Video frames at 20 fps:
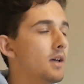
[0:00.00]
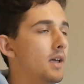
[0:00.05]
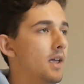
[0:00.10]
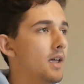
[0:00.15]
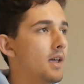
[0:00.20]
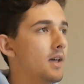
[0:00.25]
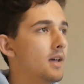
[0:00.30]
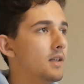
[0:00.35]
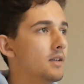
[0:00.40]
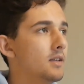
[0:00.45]

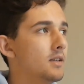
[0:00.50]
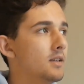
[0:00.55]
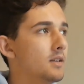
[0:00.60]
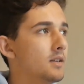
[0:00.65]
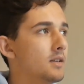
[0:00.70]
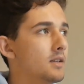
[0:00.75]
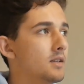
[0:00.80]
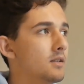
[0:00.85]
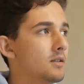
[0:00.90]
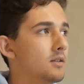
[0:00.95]

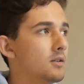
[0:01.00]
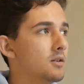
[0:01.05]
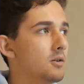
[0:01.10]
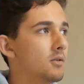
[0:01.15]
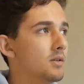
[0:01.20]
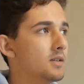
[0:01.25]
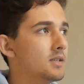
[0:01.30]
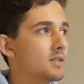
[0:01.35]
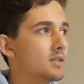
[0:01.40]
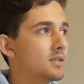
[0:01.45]
And you
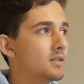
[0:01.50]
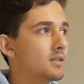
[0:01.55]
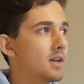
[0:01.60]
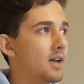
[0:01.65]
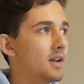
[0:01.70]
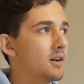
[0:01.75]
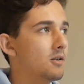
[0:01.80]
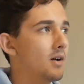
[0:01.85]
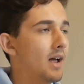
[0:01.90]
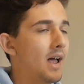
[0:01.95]
know, it's
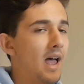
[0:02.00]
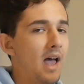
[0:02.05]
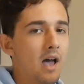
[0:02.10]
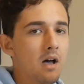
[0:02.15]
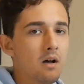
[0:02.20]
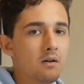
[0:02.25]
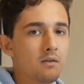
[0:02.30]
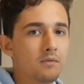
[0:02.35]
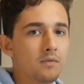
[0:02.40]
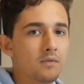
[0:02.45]
I don't
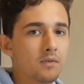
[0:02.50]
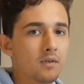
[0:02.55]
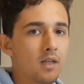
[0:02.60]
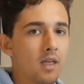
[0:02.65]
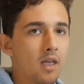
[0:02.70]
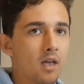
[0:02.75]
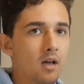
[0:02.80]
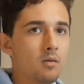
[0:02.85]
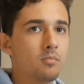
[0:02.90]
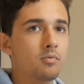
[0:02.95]
have
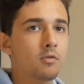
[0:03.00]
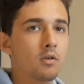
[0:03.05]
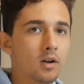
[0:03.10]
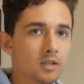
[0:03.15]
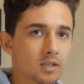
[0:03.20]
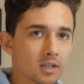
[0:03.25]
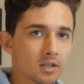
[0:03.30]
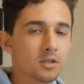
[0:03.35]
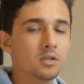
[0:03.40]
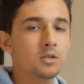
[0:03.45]
a
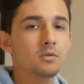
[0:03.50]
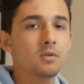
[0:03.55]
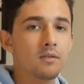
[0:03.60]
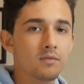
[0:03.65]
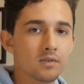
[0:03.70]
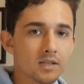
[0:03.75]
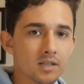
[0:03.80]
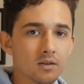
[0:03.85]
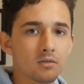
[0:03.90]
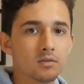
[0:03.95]
project to do
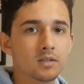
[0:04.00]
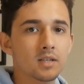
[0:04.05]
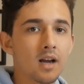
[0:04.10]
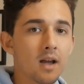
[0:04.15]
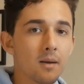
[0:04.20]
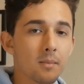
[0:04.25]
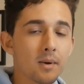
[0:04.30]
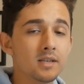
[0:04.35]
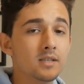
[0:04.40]
every single time.